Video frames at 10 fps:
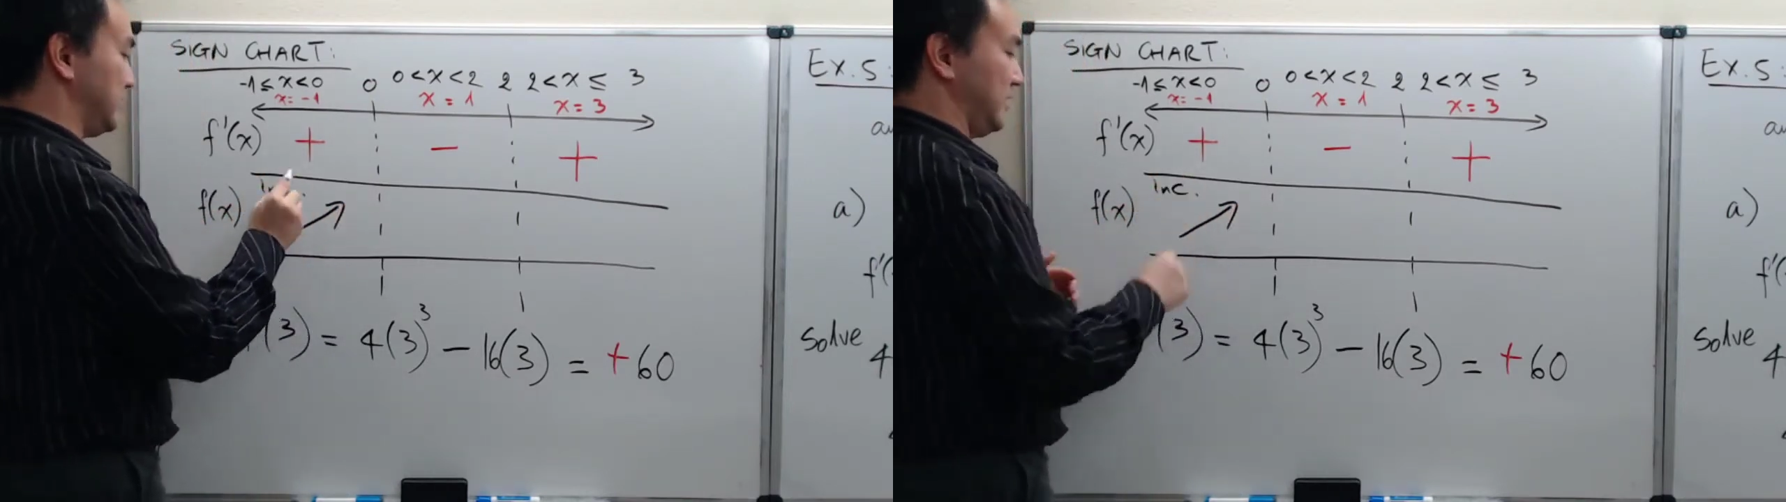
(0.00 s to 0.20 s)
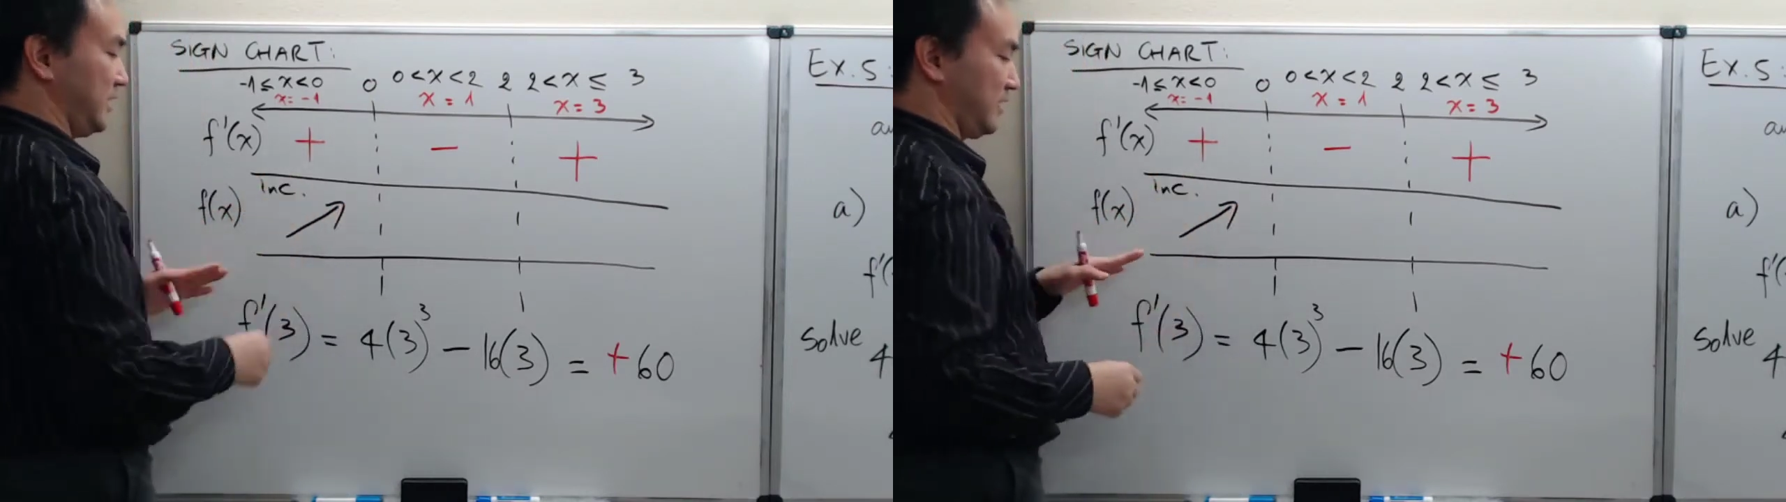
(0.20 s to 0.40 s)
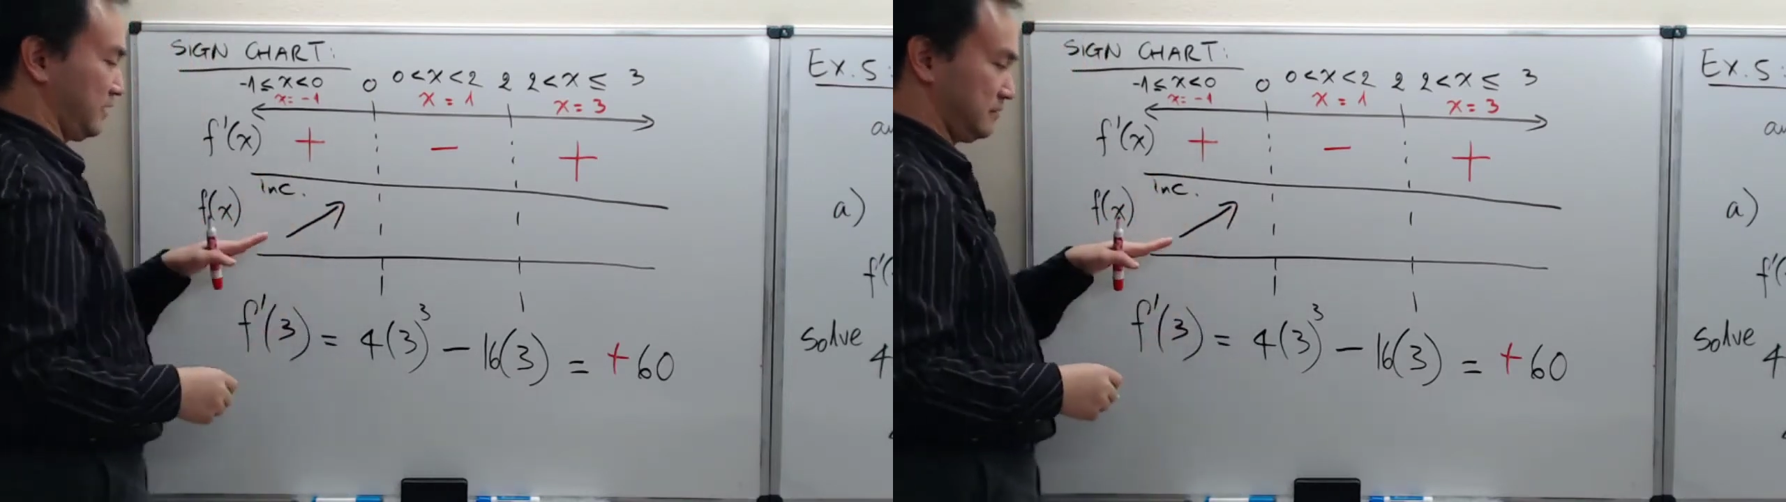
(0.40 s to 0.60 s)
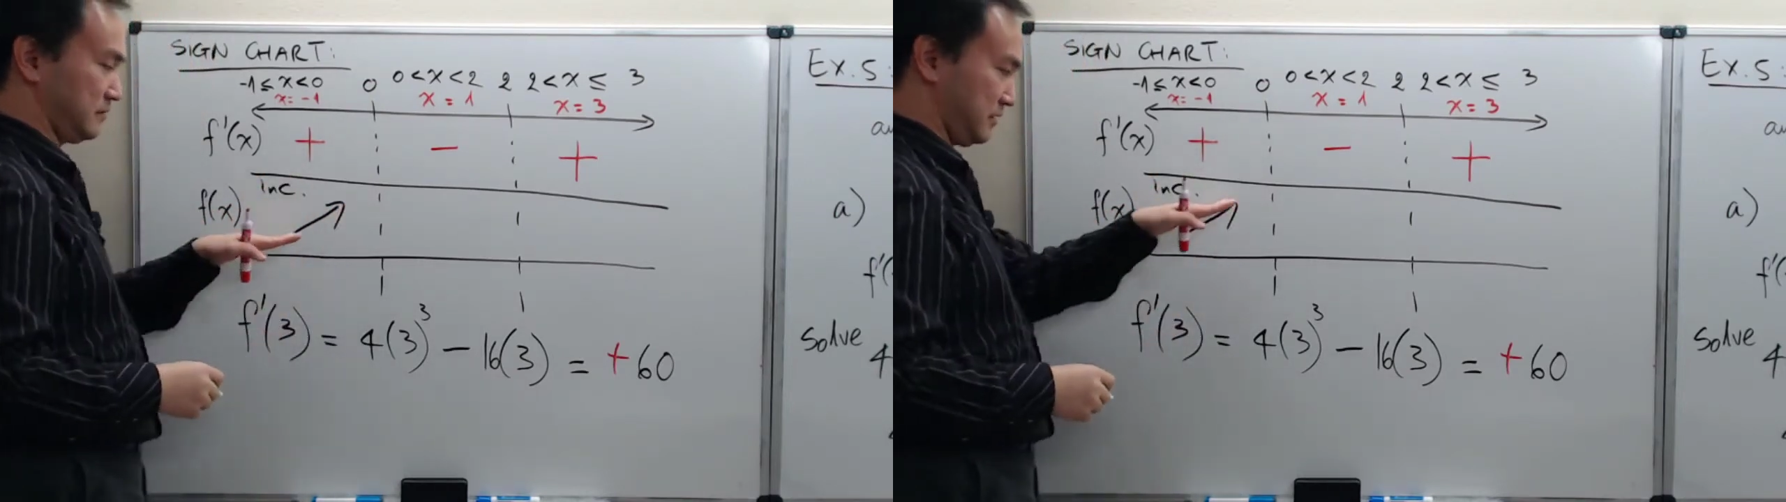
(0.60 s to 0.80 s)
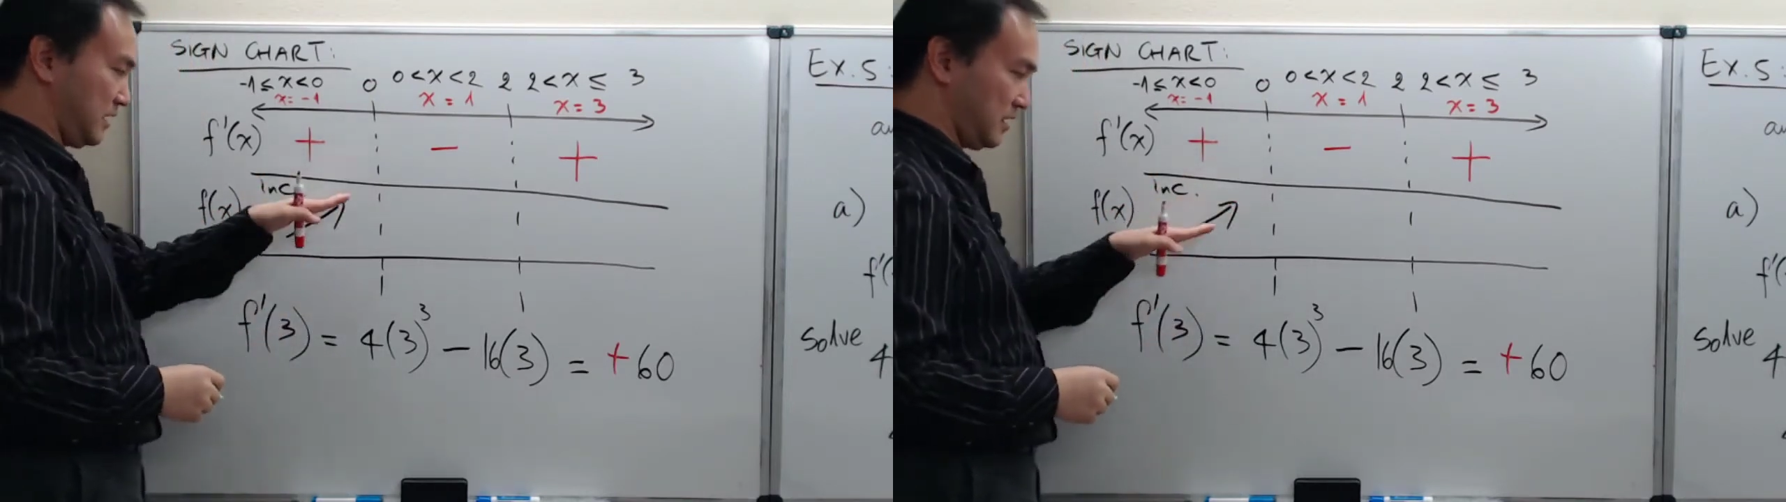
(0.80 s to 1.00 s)
And
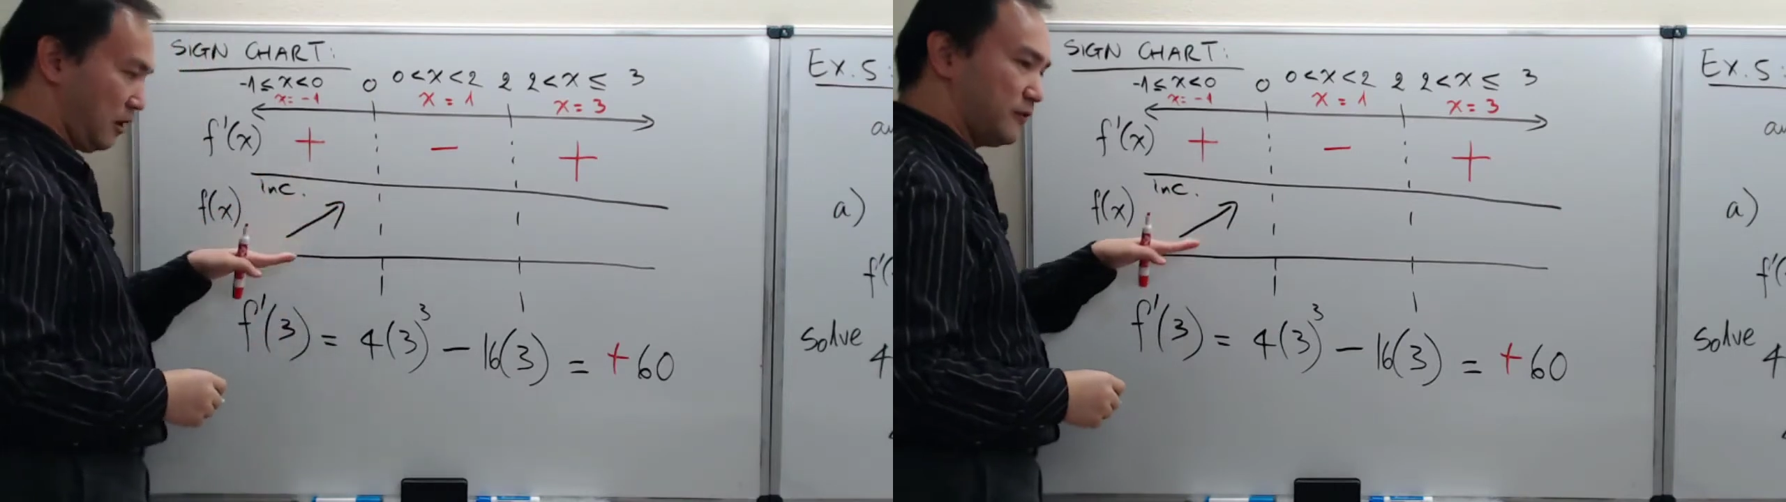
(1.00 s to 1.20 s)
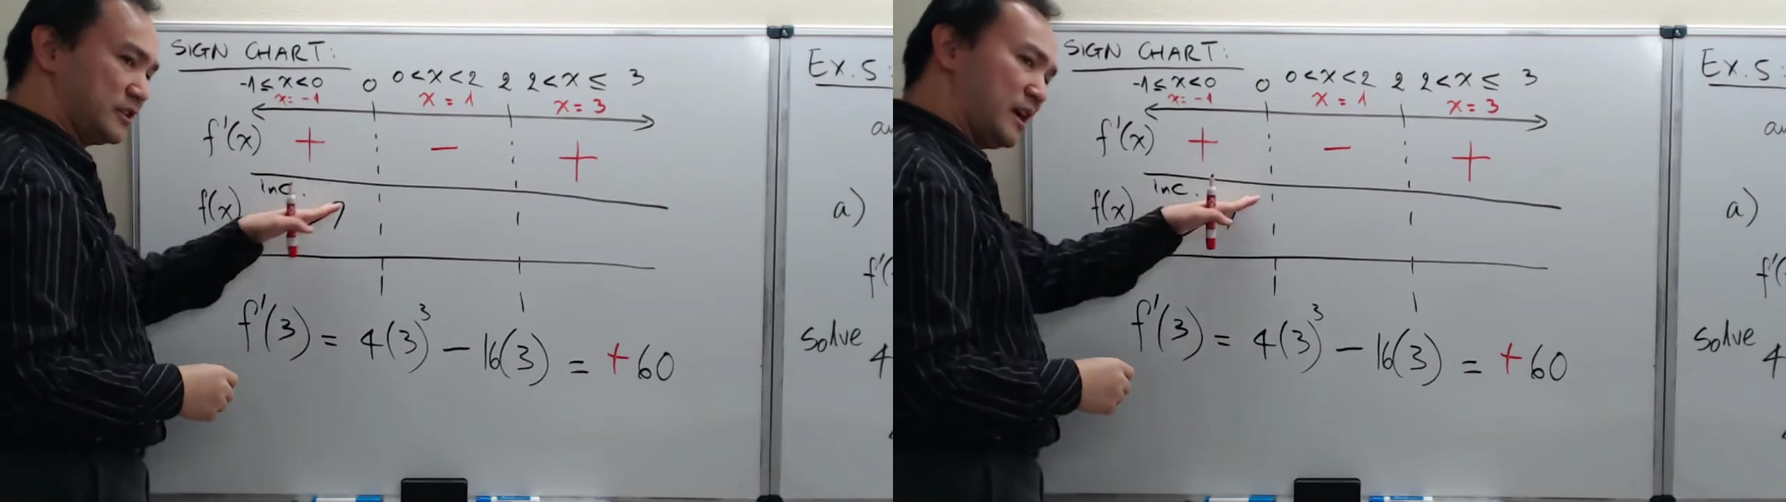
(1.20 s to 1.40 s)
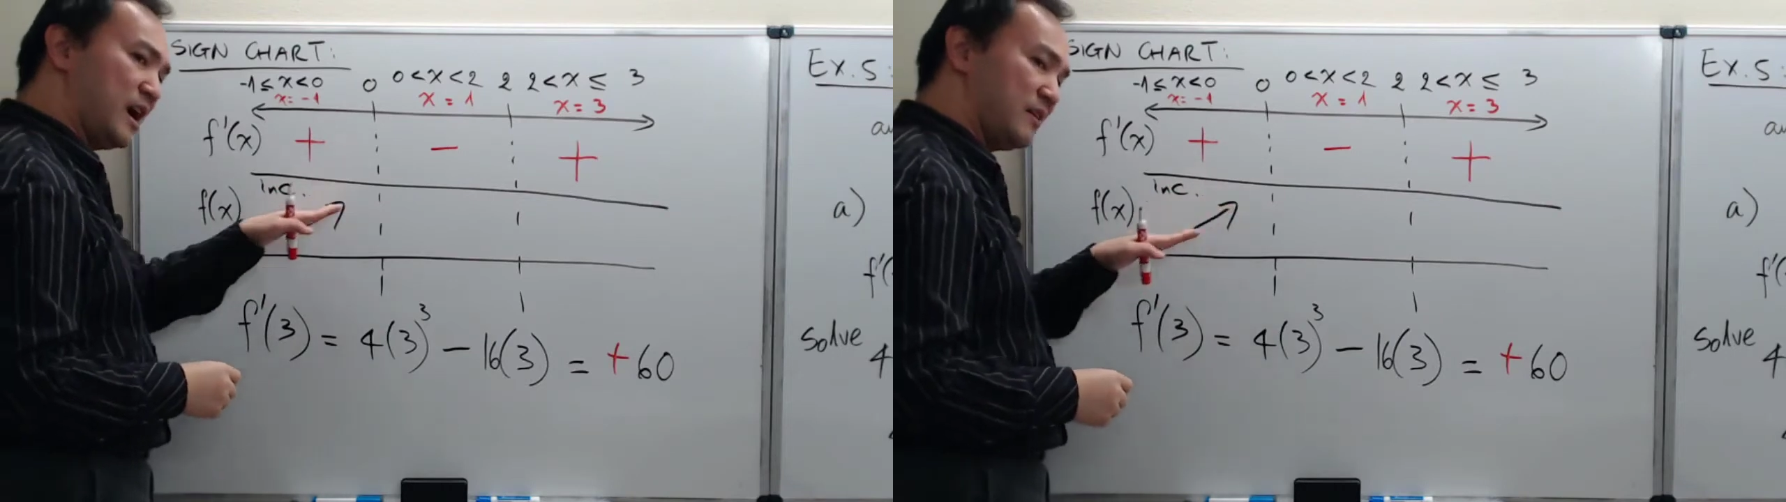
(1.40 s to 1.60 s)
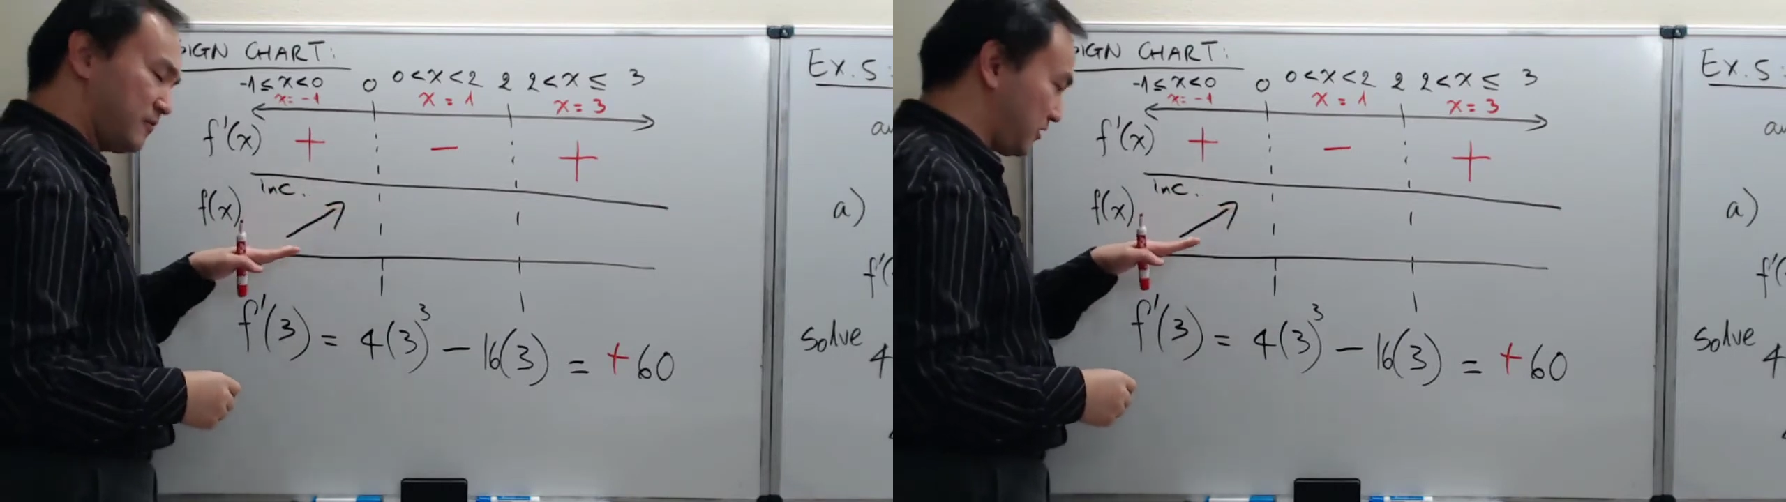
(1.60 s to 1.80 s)
over time,